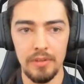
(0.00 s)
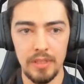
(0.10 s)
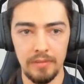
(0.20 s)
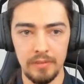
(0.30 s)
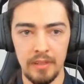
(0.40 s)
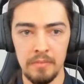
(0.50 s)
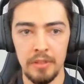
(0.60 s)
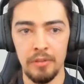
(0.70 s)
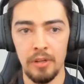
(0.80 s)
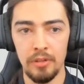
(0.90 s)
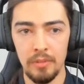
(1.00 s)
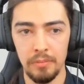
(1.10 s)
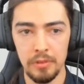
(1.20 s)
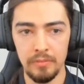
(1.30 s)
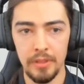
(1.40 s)
self-development and our own
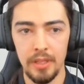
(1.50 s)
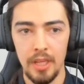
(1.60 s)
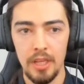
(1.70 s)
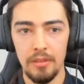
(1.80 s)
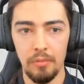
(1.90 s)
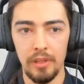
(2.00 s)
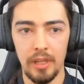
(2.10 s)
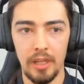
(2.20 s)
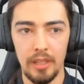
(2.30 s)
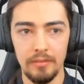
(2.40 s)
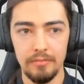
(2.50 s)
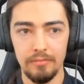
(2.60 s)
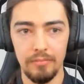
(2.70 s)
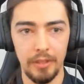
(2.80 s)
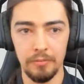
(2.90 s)
improvement that we are
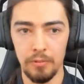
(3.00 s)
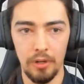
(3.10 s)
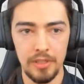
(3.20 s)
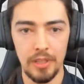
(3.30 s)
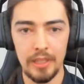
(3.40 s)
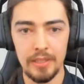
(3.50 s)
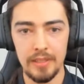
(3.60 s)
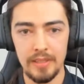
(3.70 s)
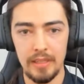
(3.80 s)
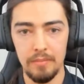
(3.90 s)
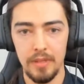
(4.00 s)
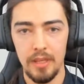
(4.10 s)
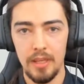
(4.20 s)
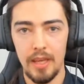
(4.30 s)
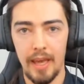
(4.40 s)
like rock solid as a team,
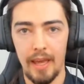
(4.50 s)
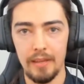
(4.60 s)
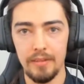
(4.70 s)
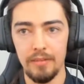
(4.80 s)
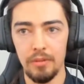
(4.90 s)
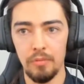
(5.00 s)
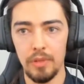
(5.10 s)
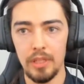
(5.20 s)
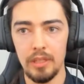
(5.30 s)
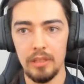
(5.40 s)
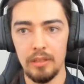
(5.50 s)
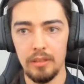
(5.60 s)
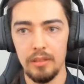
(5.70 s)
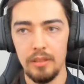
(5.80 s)
and that we